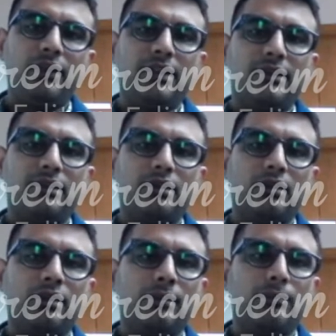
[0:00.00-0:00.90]
it's
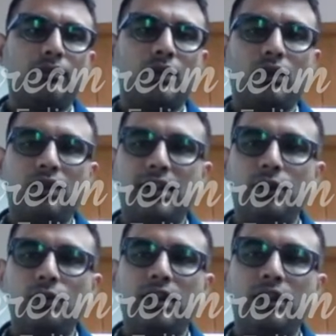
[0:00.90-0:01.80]
not,
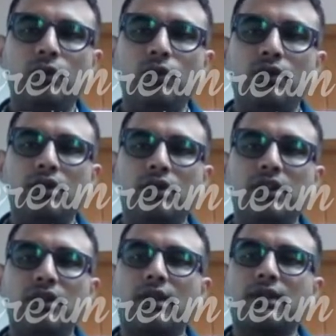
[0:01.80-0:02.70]
then you can use the
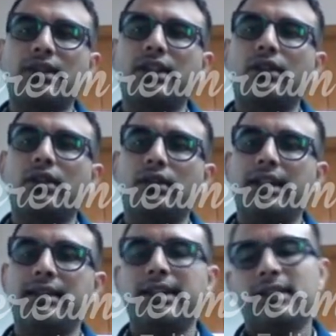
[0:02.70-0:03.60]
translator.
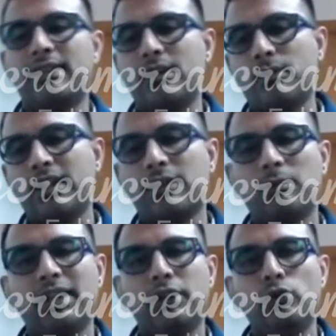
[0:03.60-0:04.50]
That's why I
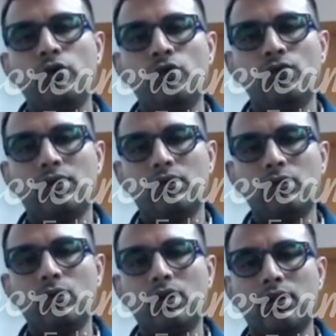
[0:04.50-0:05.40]
explained you use
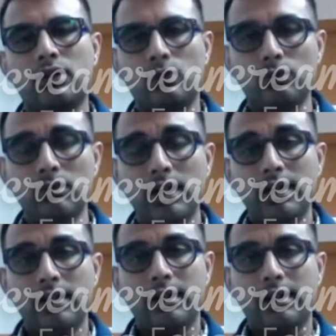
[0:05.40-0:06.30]
Google Chrome.
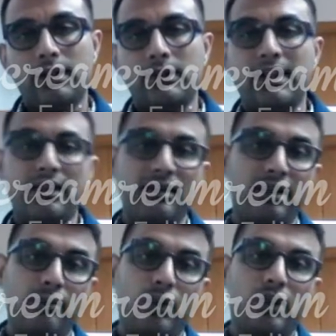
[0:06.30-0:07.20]
That is
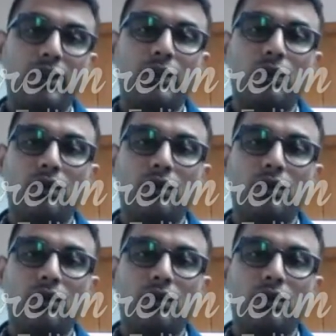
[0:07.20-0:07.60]
an important way